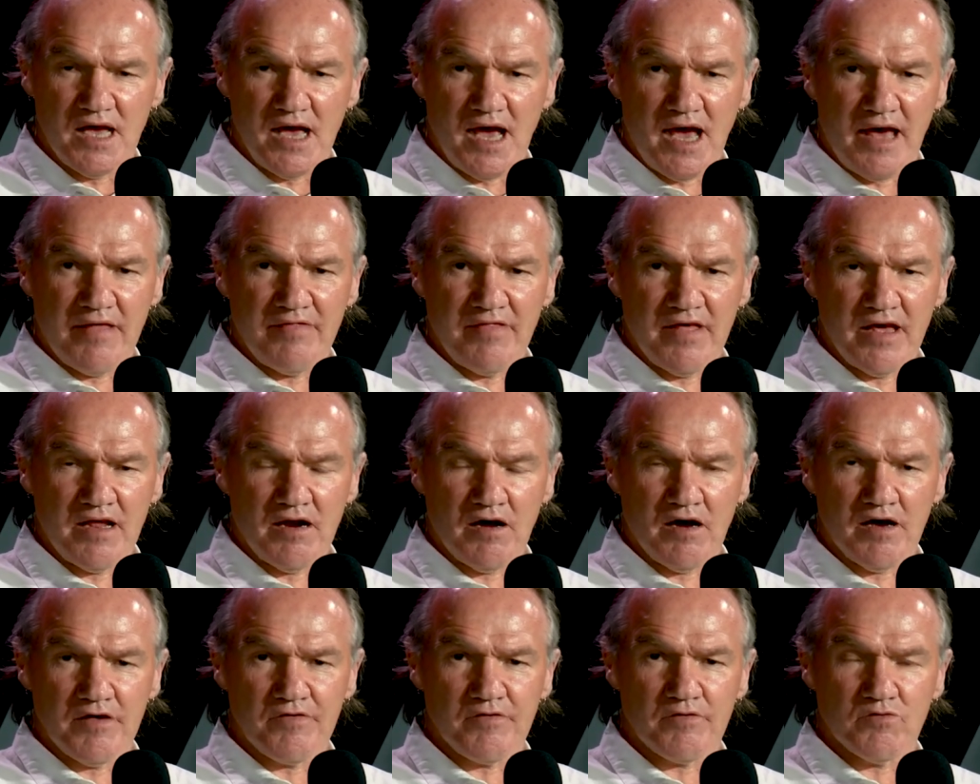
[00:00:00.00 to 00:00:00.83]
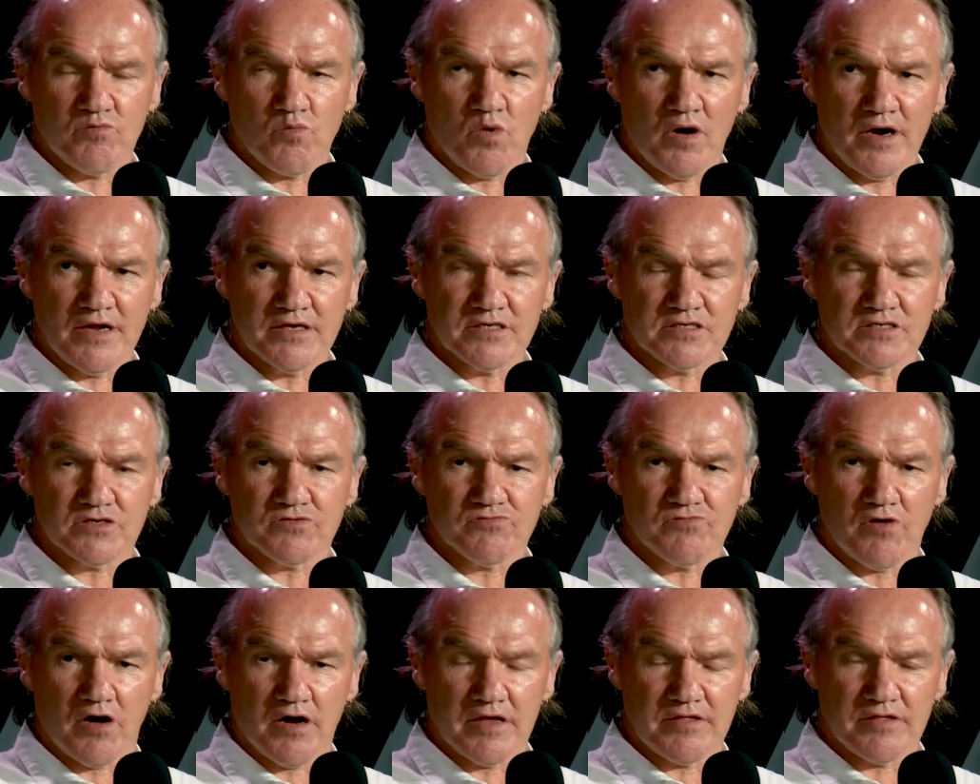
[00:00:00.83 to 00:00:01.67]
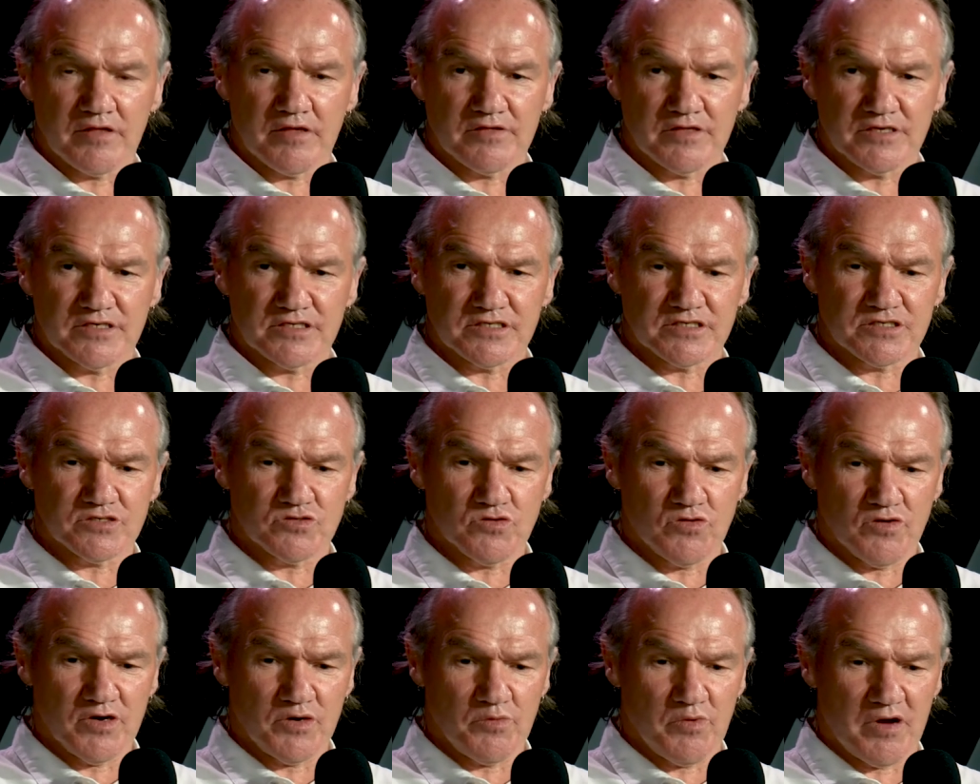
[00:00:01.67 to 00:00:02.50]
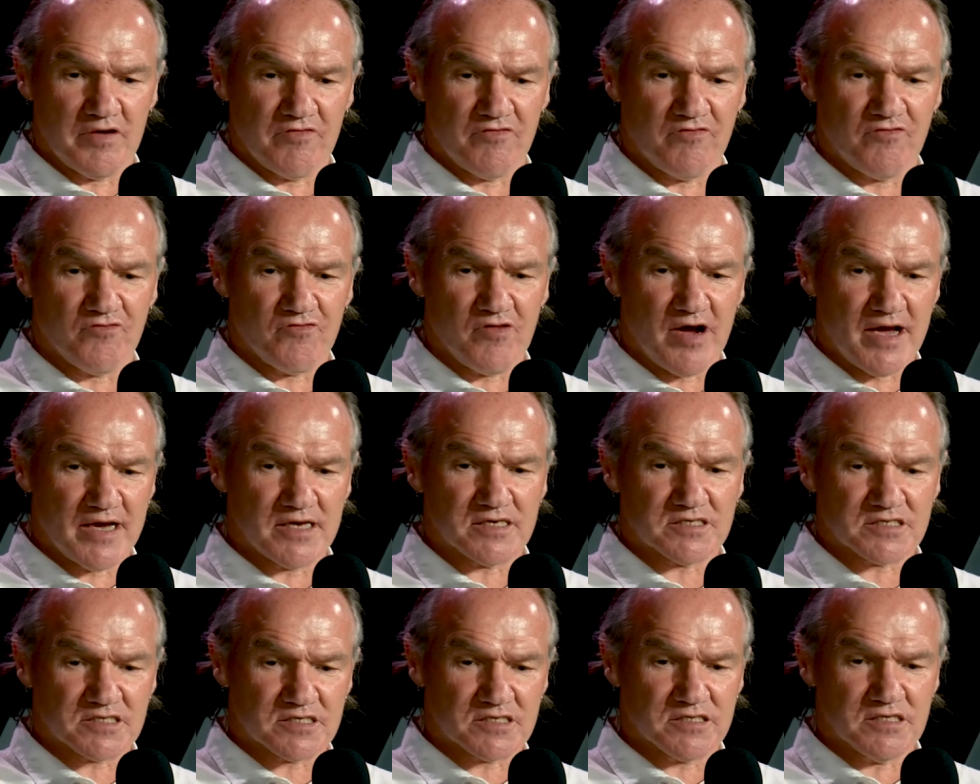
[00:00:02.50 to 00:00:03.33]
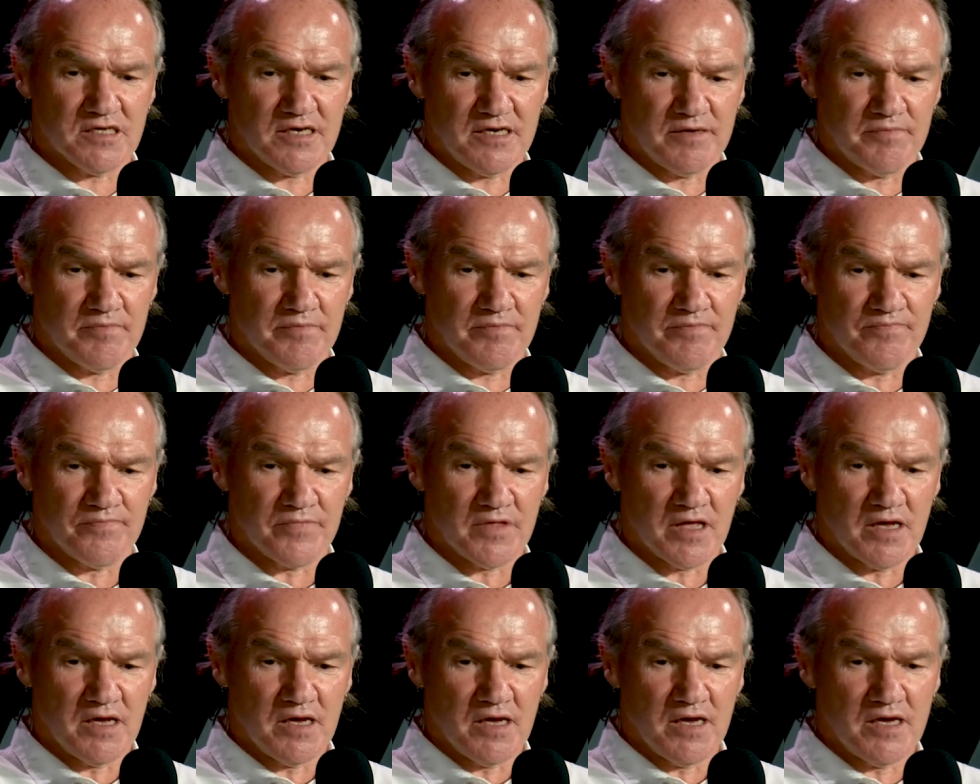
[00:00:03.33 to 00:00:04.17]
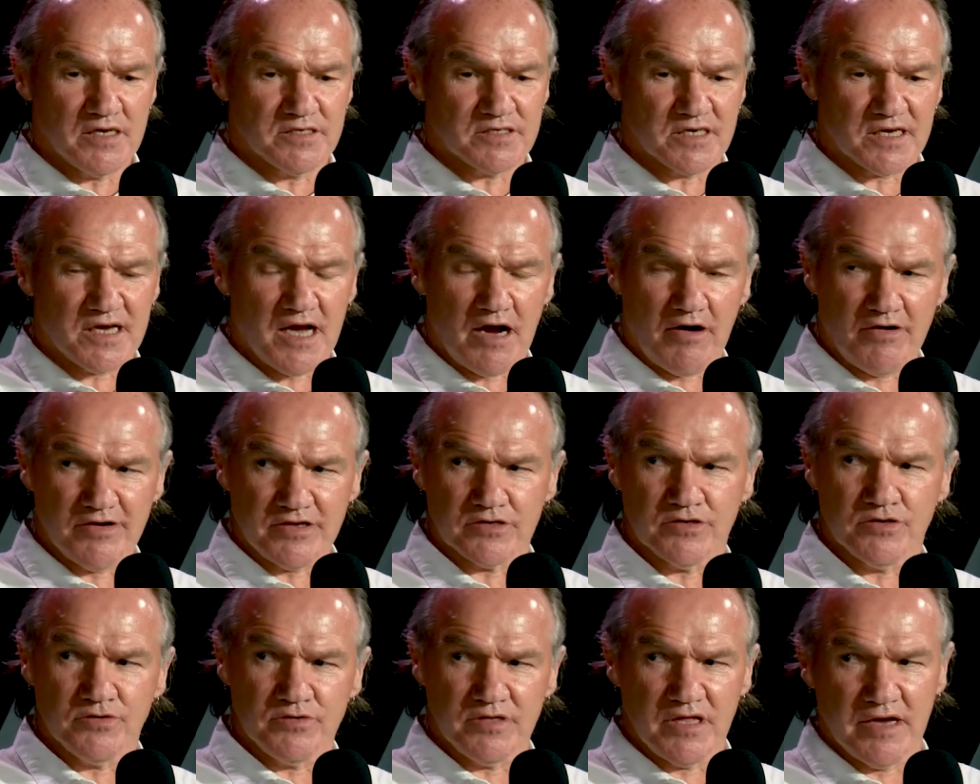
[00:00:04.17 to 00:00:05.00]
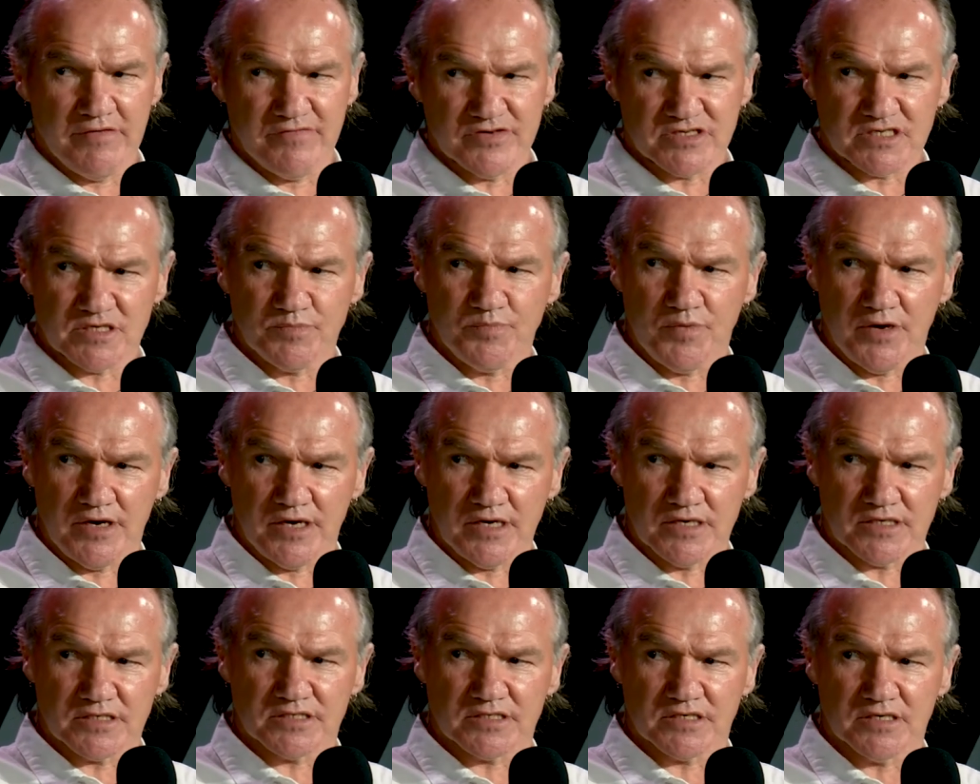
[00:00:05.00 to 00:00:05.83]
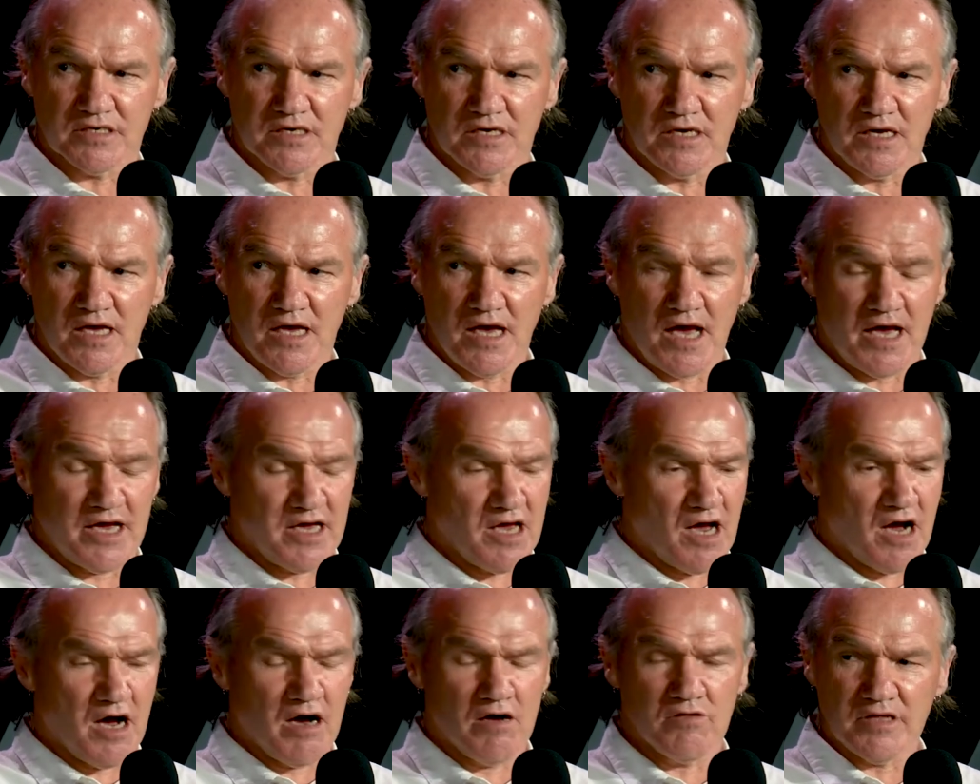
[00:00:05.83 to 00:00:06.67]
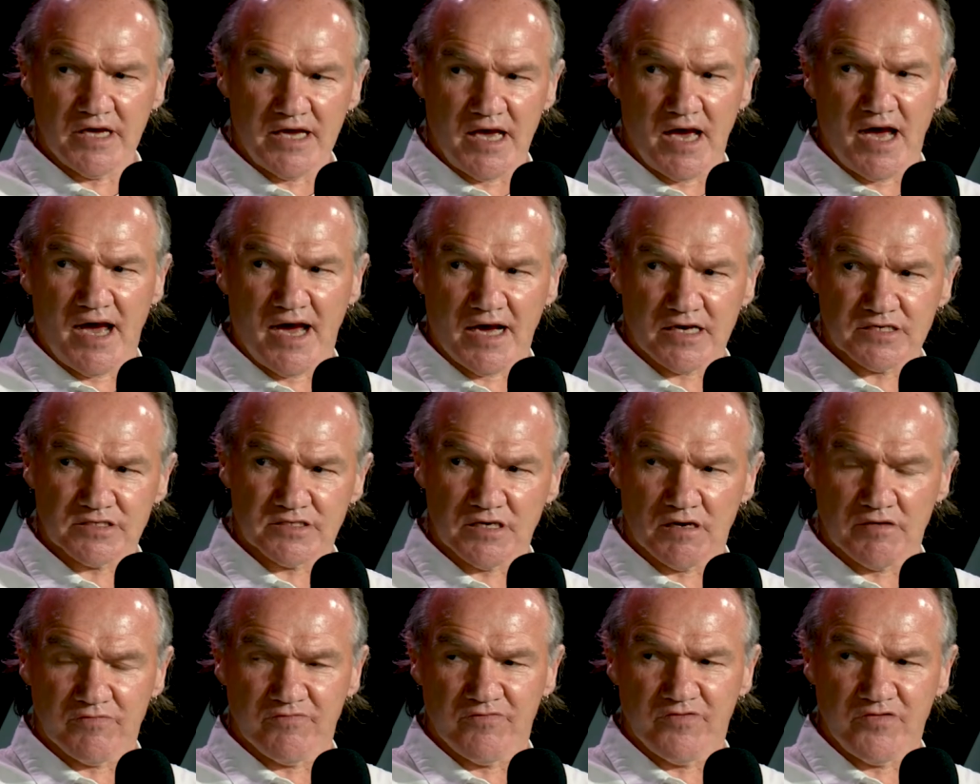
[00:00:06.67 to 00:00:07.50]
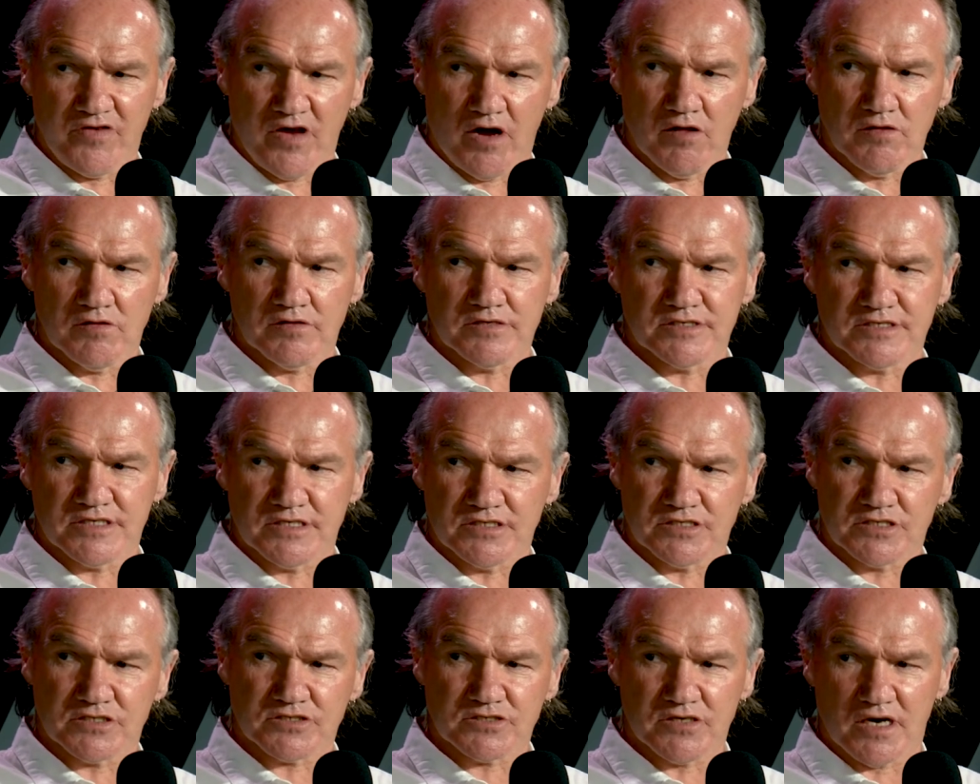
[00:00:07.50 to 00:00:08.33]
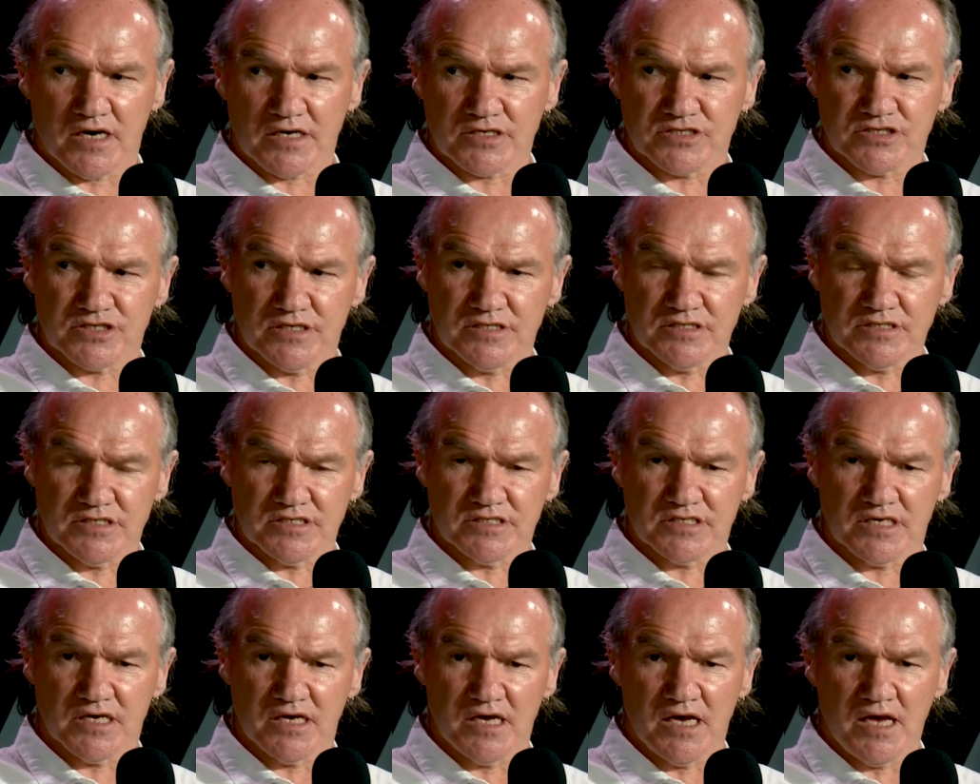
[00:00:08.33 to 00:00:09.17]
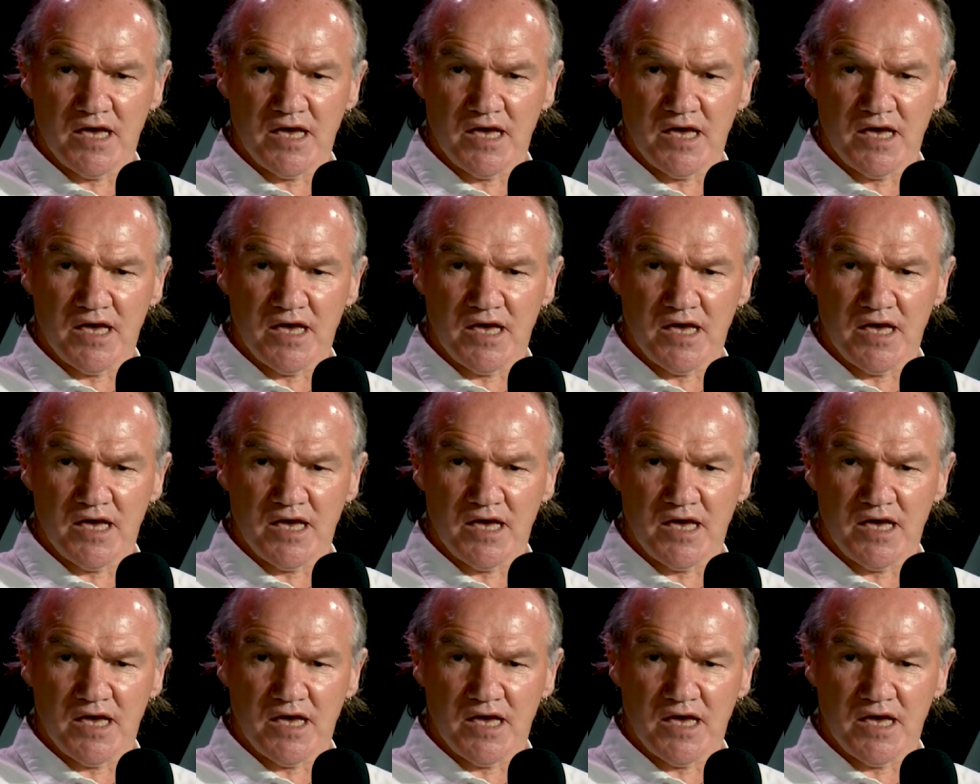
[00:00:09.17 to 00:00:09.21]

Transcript: And then I wanted to write this story where Frank Slim is a character who never speaks. He only acts on Viola's right. instructions.